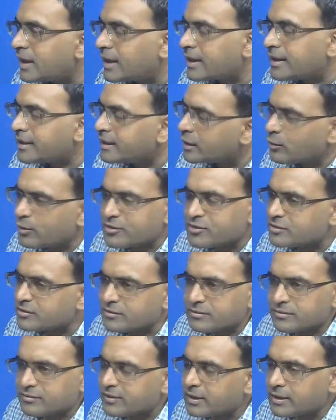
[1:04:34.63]
And any
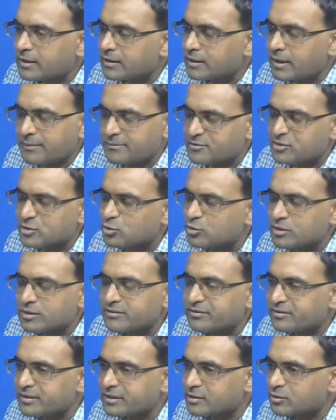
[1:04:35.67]
questions, feel
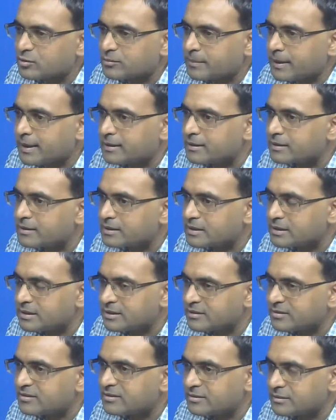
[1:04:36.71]
absolutely free to mail the
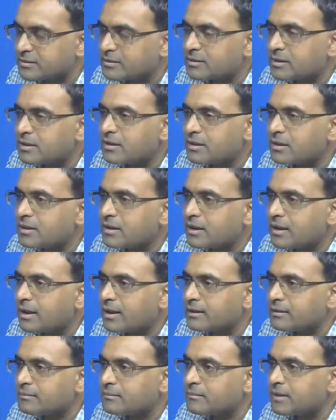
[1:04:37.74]
TAs,
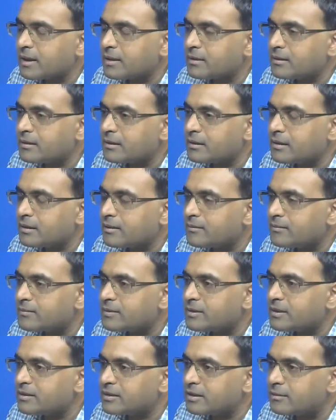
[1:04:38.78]
and
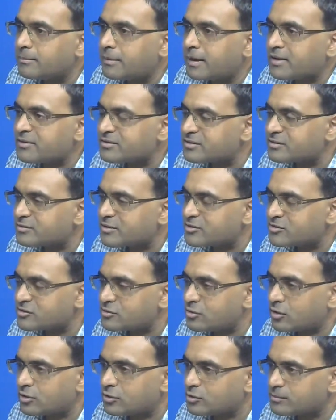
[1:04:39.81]
they'll pass these
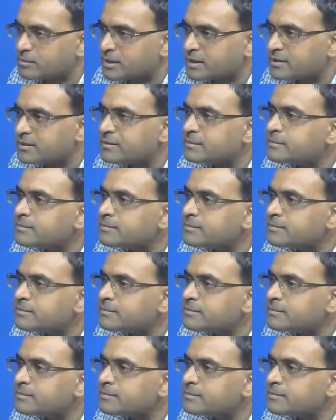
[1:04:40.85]
questions on to me.